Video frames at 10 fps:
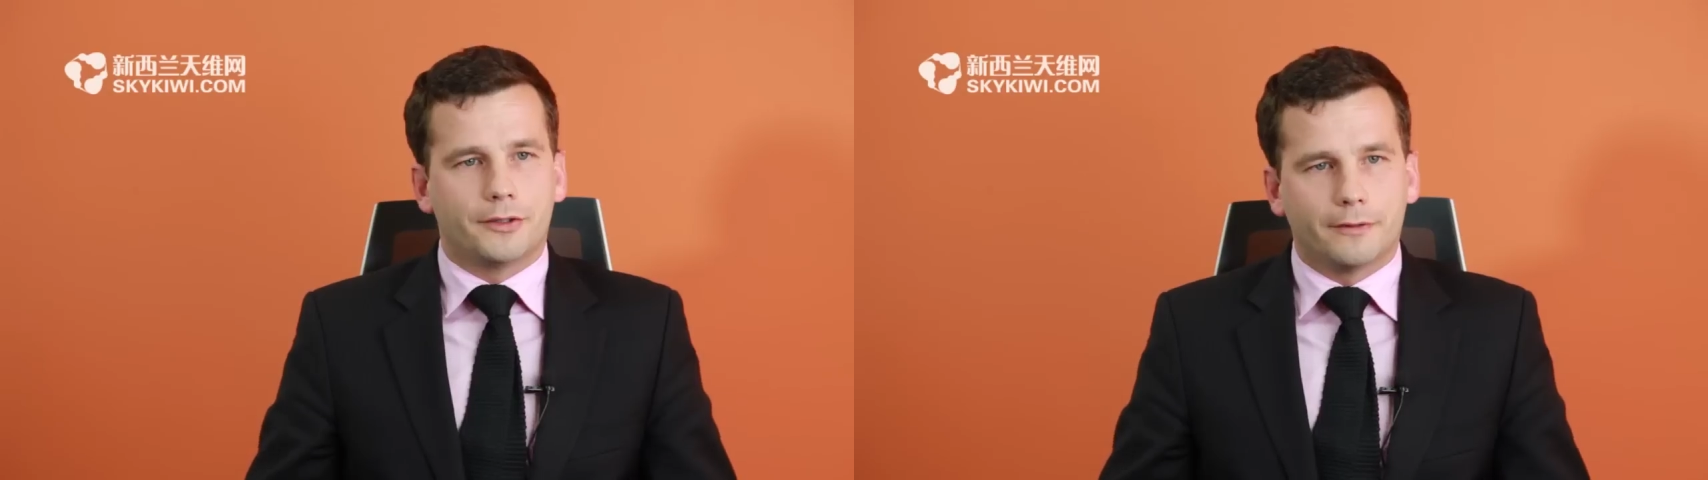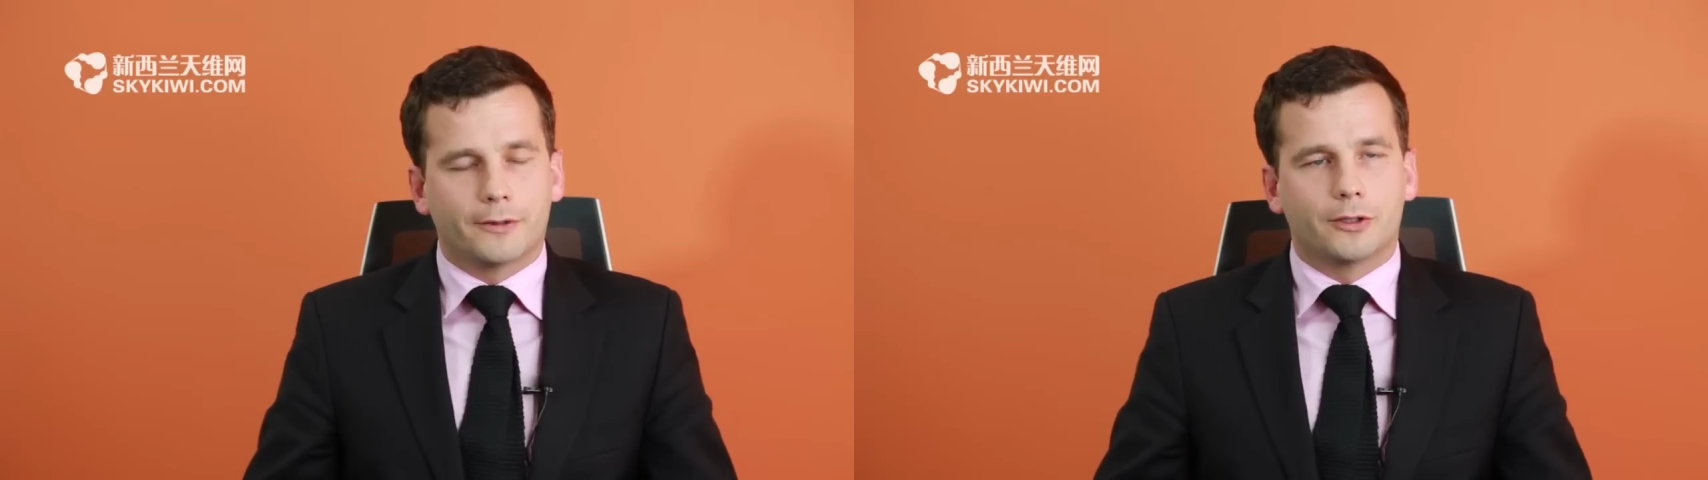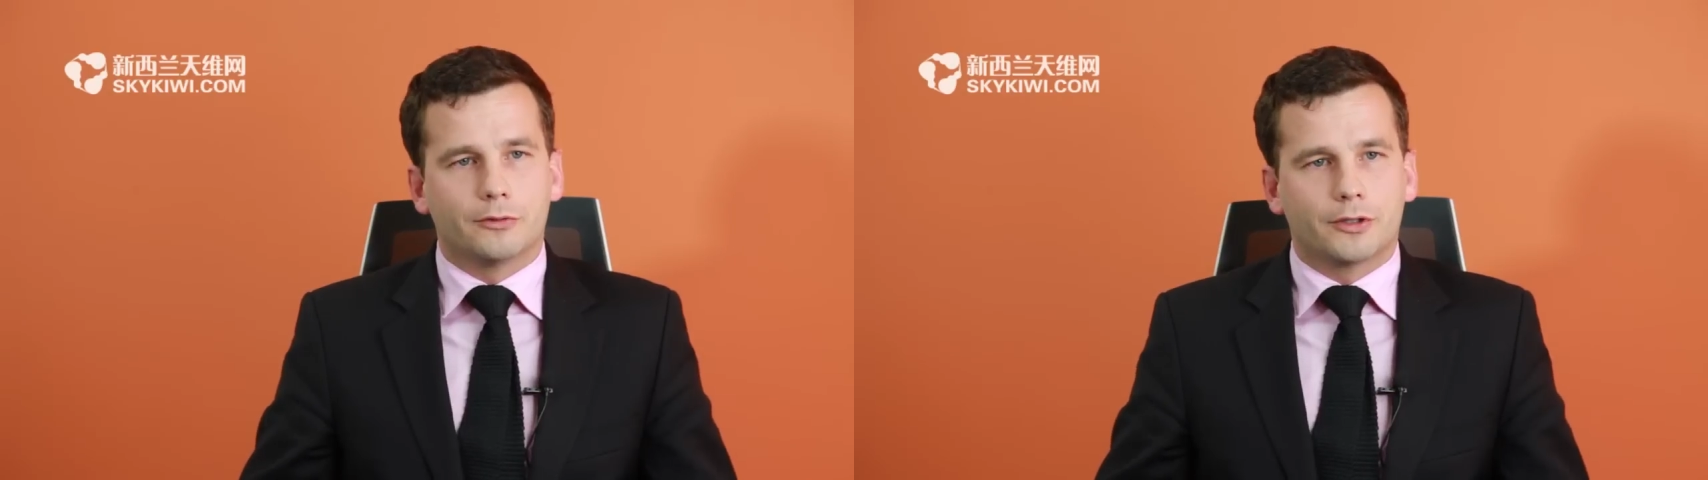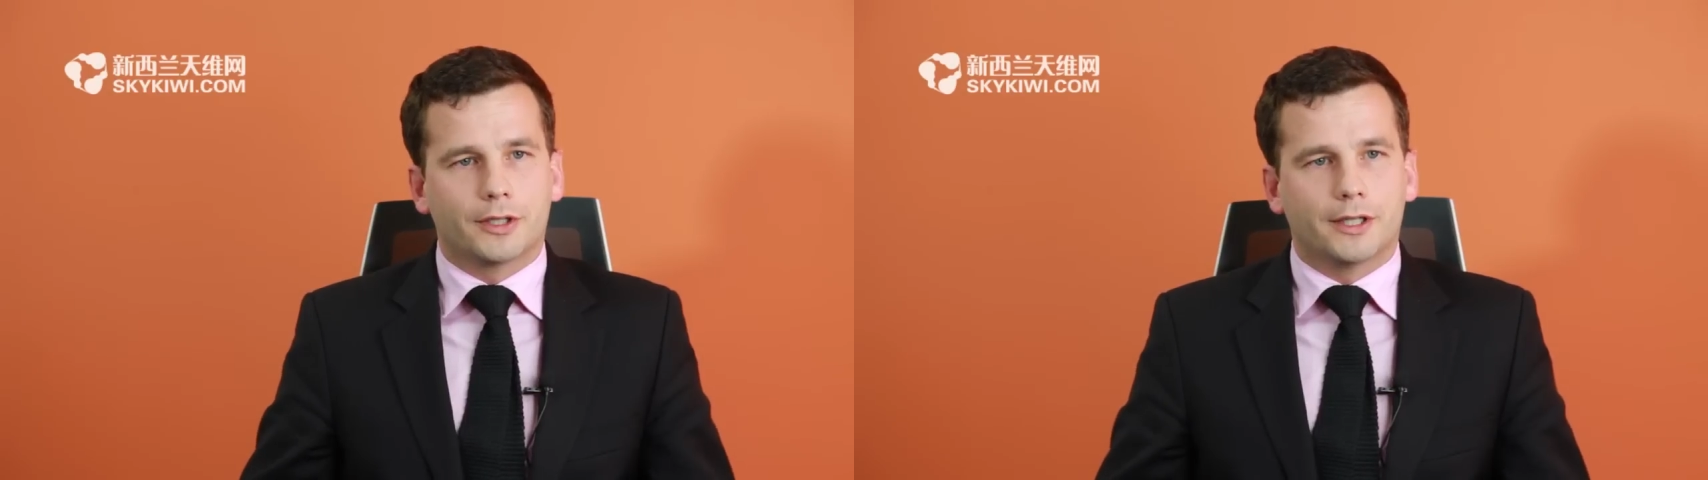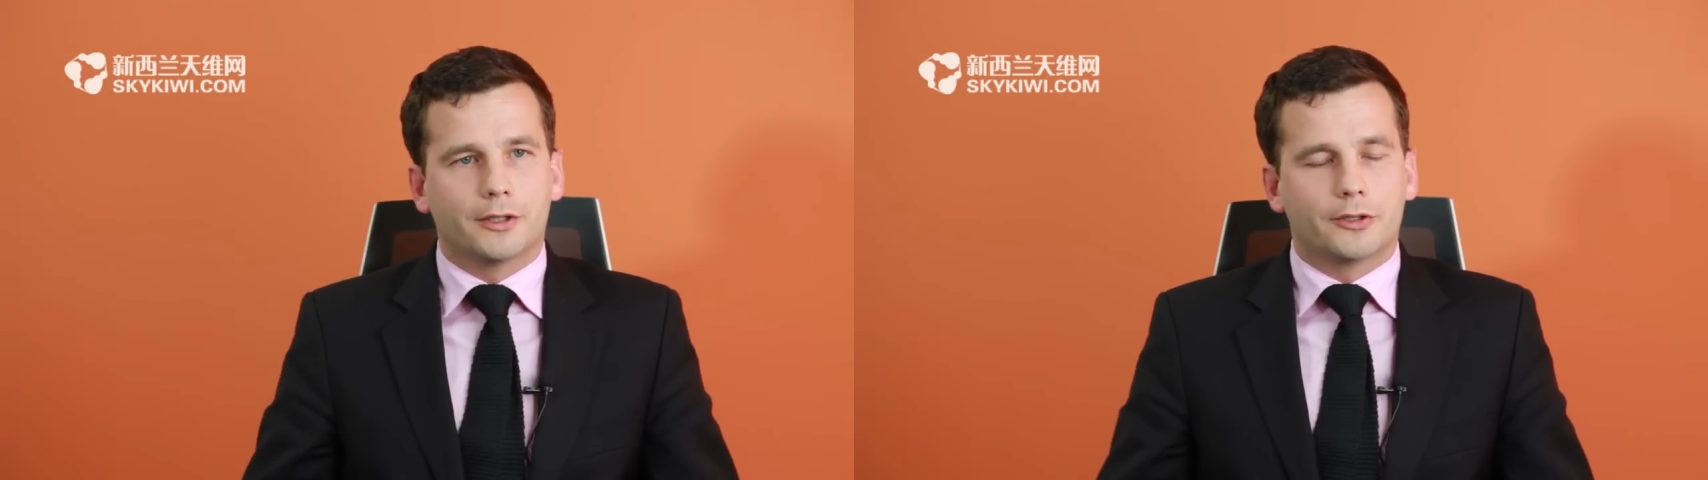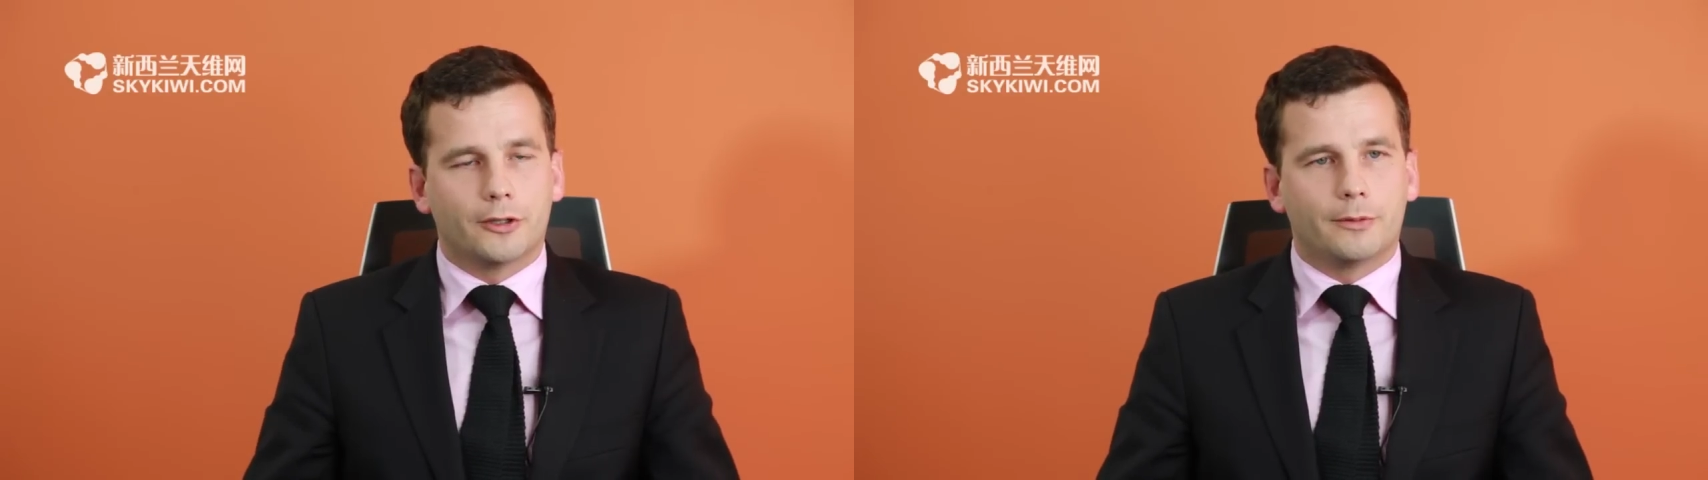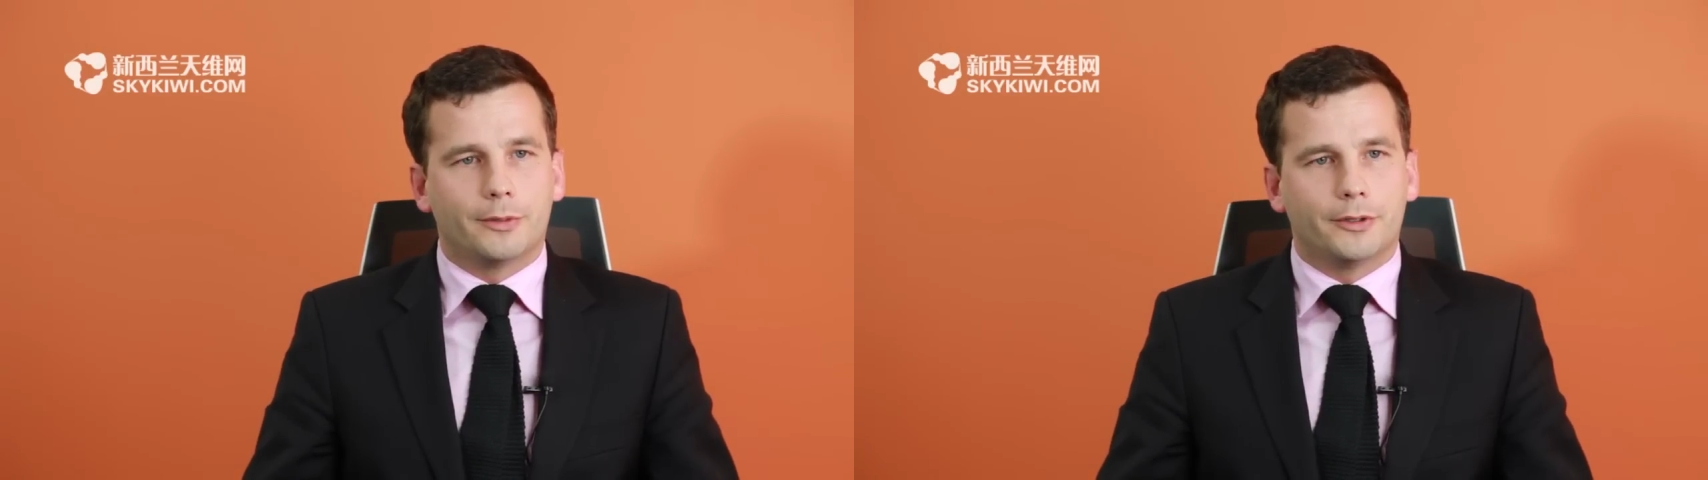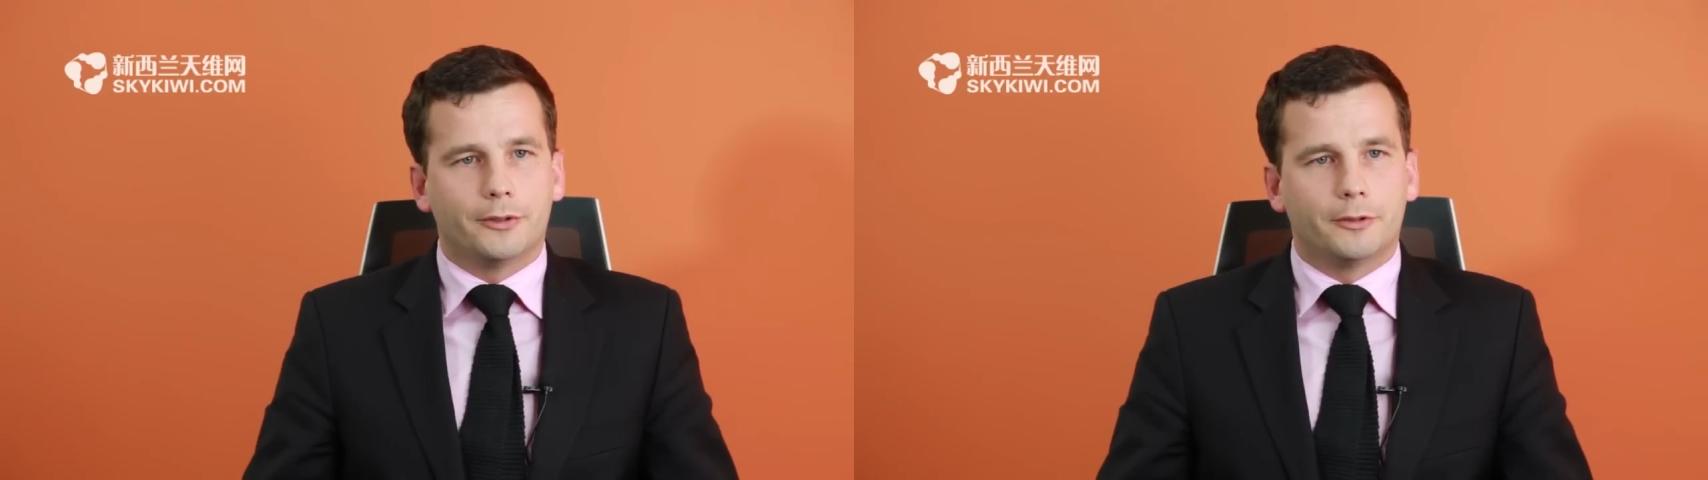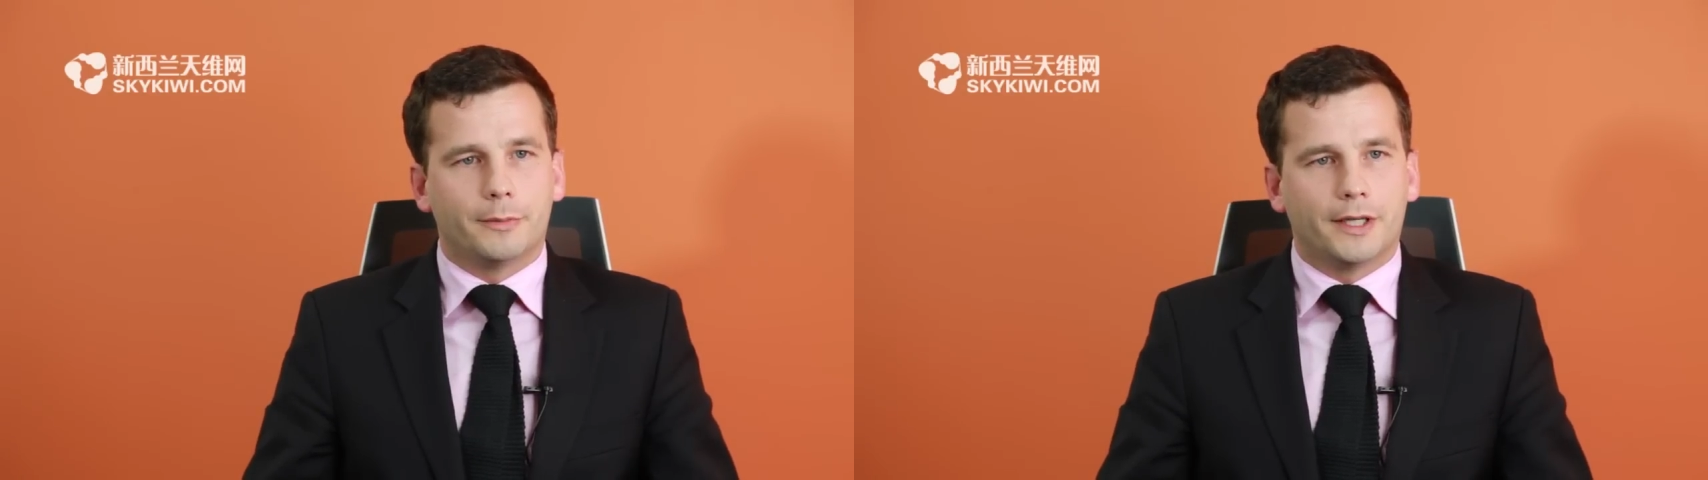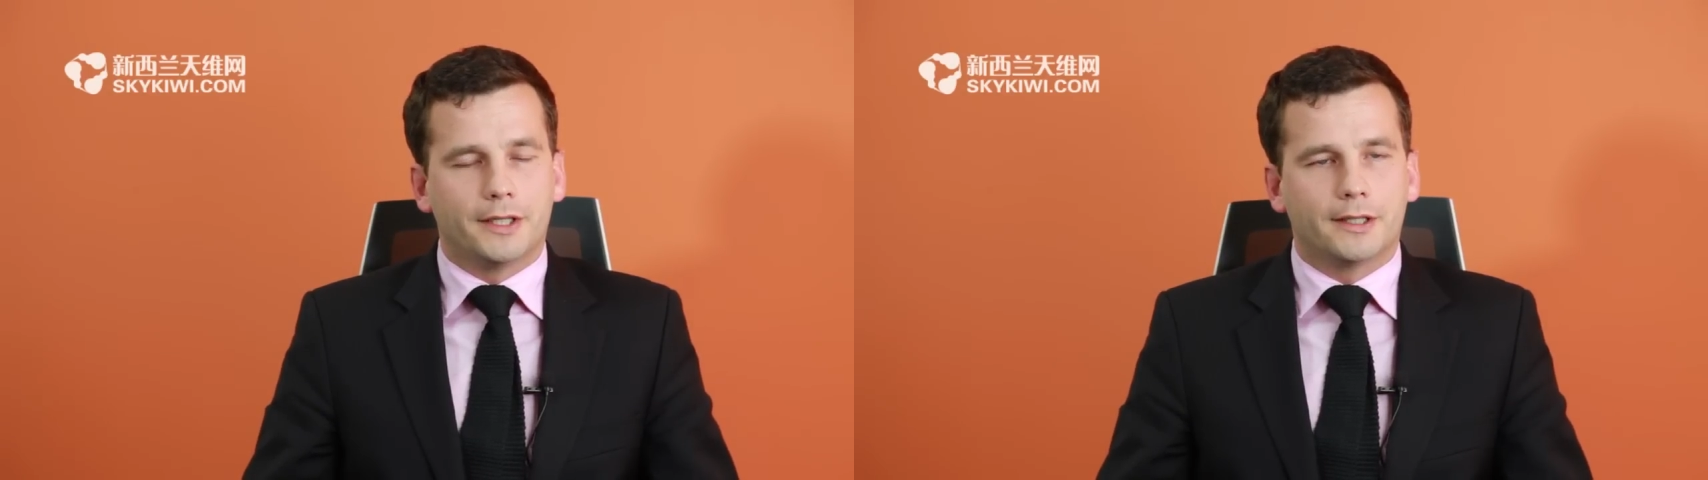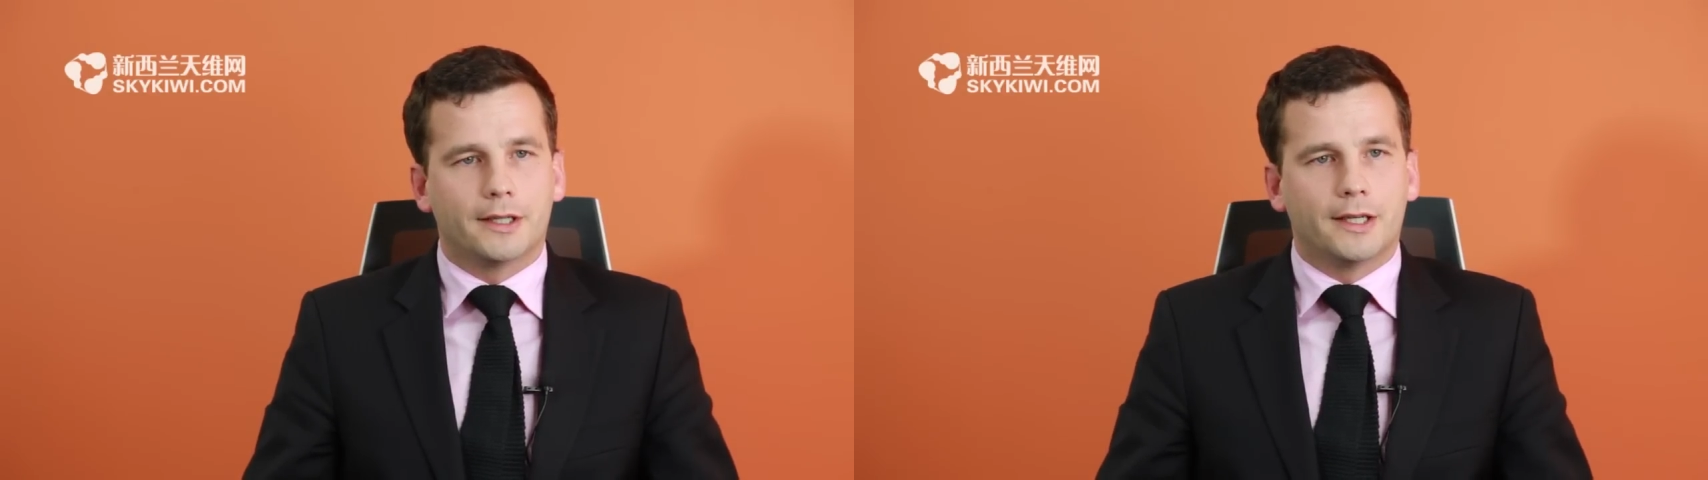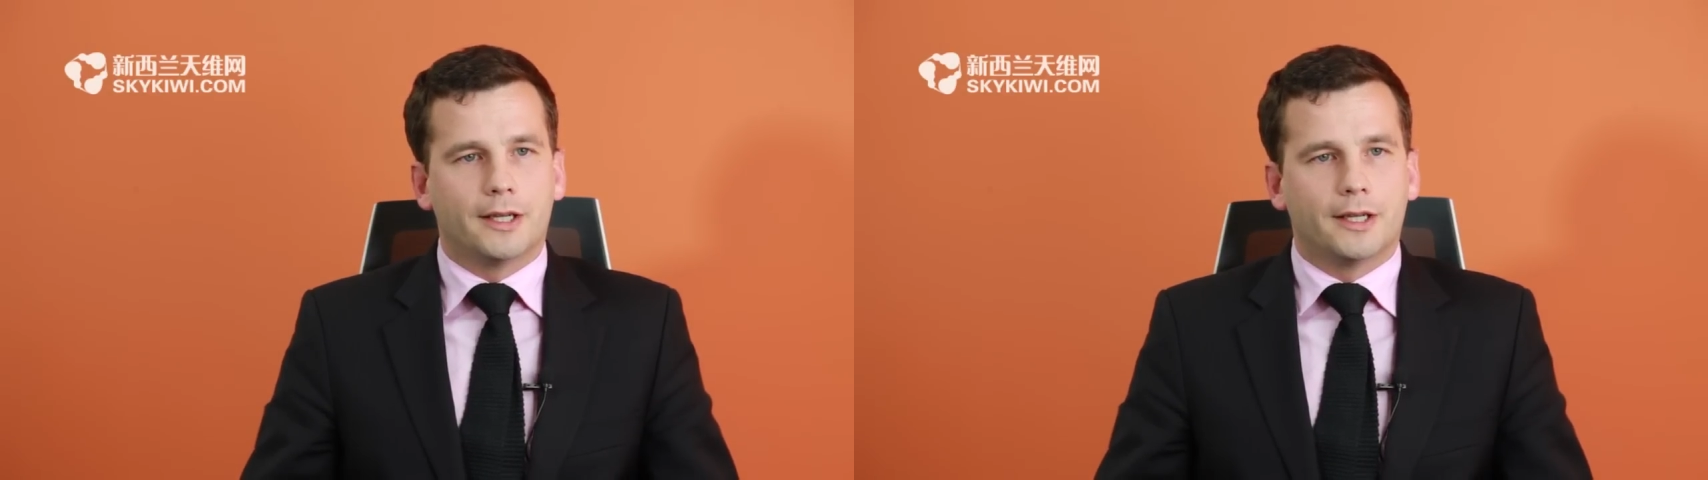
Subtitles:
difficult to get a job and earn money,